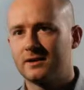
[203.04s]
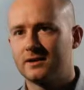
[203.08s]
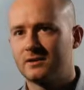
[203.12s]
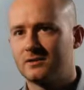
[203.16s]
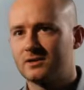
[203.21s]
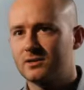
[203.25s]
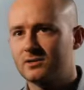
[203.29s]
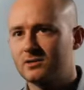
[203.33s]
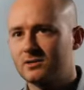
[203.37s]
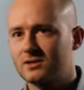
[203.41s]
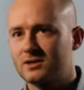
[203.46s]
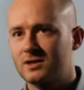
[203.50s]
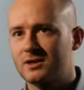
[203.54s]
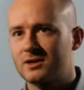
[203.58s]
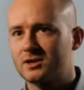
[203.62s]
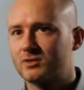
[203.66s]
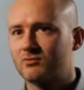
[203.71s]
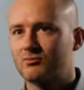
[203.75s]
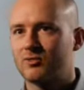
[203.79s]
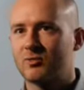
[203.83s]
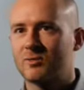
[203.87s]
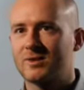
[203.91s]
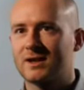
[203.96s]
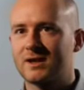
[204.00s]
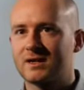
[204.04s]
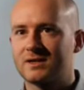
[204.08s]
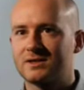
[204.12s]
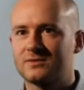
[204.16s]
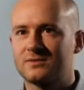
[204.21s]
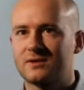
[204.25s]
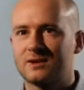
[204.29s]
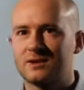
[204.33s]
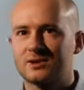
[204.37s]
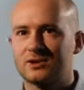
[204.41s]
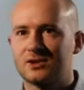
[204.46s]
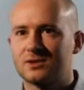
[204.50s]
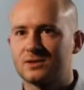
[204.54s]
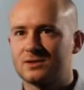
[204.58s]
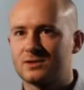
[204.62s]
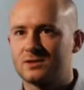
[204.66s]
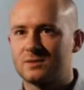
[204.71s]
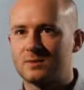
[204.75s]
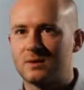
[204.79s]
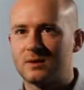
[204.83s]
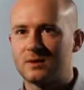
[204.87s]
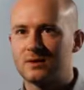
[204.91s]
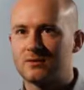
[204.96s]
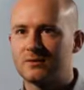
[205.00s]
can do search and replace functions as
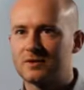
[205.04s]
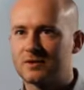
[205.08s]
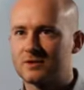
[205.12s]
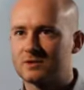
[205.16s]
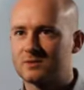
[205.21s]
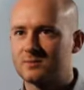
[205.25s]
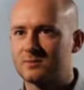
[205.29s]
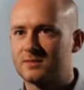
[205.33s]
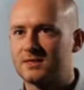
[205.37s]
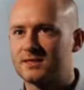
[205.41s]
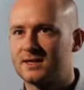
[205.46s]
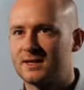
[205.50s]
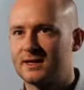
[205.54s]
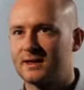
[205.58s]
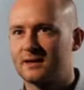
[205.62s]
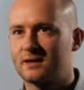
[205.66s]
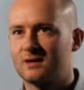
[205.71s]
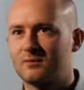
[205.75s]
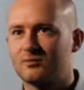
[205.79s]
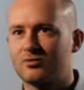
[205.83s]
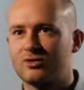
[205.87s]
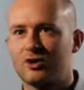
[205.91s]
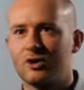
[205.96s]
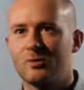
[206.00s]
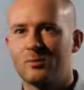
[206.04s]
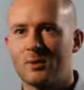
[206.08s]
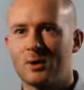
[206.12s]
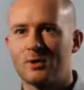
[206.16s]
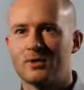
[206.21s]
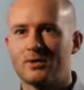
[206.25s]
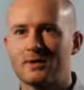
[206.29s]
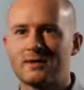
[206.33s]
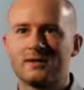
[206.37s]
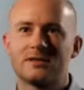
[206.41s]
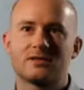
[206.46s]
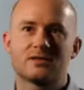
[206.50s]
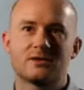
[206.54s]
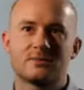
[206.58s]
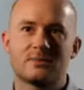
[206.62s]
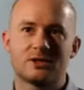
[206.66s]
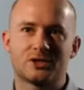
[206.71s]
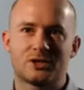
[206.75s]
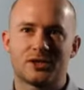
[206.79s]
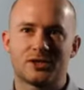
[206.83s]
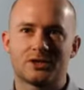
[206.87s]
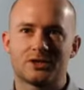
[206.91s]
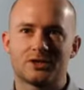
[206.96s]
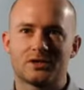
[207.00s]
well if there's a particular promo that needs to be
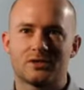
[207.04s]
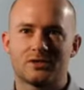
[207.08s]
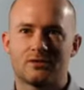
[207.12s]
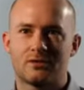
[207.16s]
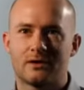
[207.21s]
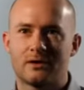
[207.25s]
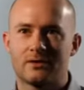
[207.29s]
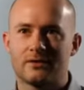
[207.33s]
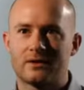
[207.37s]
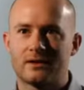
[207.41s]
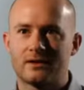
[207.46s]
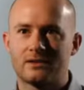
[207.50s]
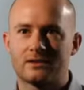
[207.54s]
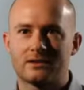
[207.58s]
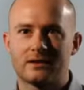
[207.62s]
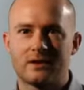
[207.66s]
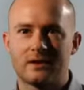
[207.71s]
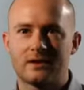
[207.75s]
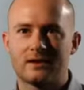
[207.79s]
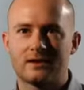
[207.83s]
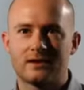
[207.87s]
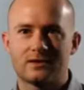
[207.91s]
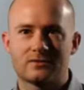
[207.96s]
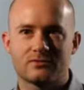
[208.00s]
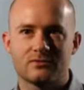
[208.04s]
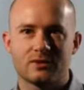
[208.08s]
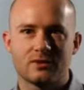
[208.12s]
changed throughout the entire list, for